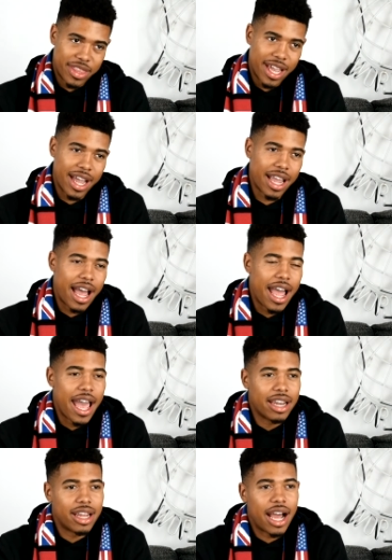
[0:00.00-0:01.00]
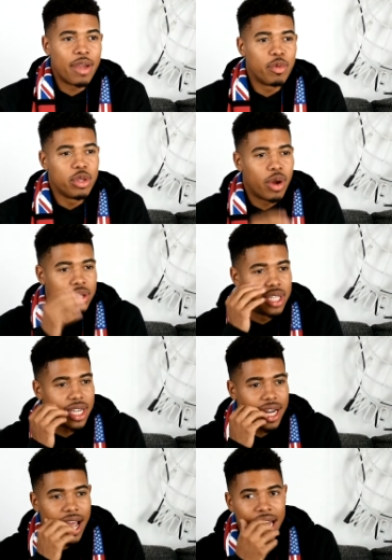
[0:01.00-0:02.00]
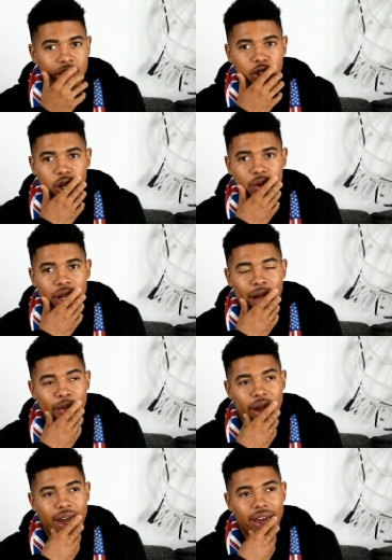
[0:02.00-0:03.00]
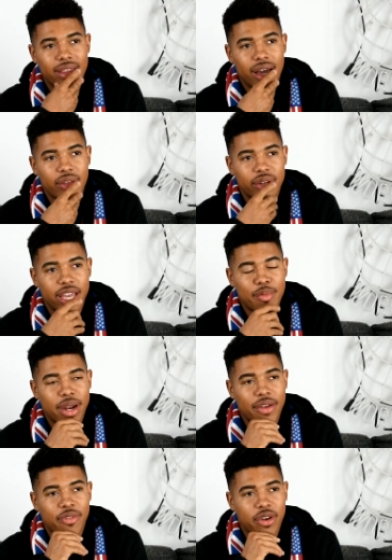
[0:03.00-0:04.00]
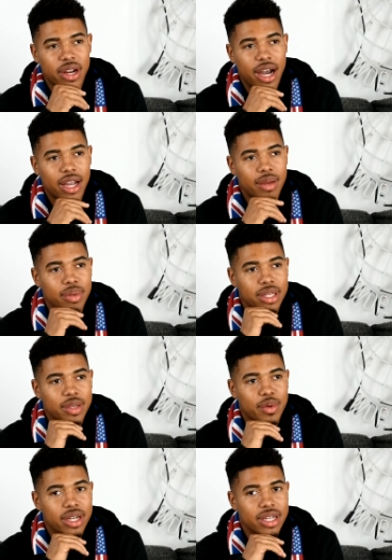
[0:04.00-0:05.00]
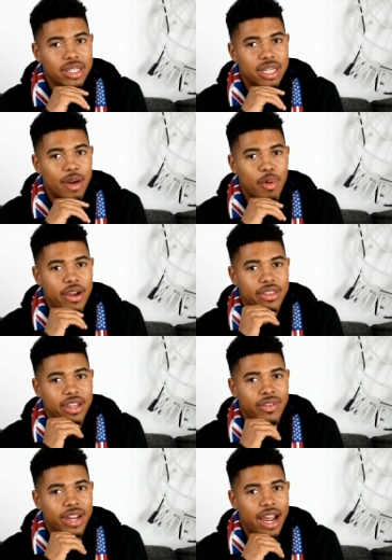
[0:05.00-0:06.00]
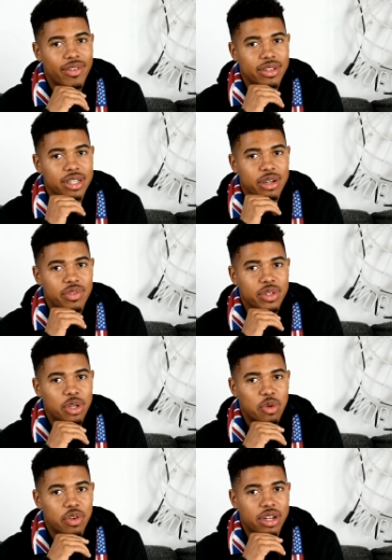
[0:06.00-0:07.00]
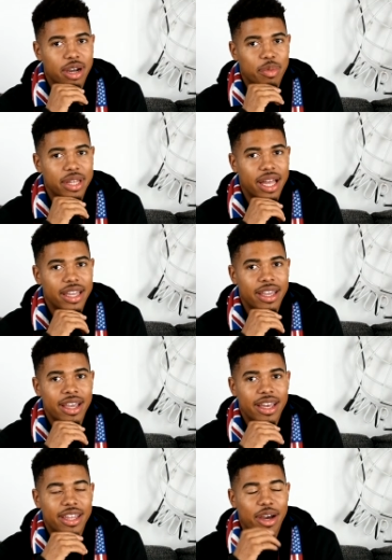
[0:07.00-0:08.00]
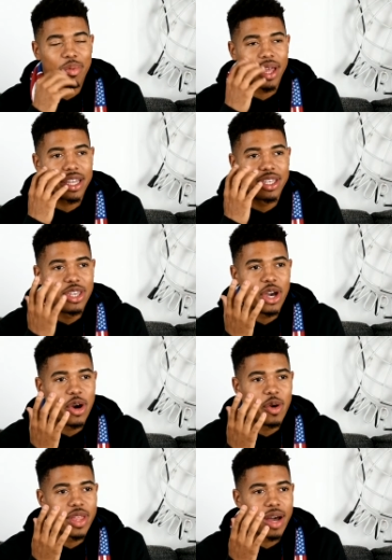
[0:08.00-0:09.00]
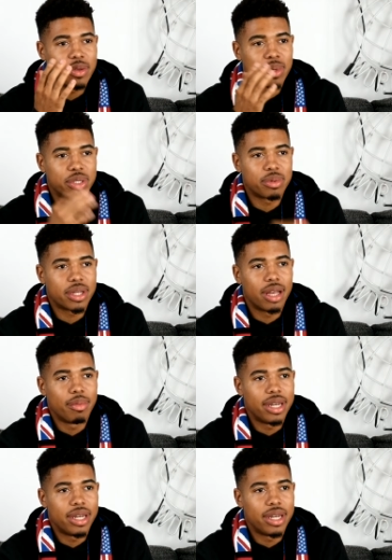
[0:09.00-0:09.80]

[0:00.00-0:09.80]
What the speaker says: I you know, I was thinking I had a dream collab in my head the other day, but I forgot completely what it is, and I'll probably think of it after this interview is over, and I'll be like, yo, that was my dream collab.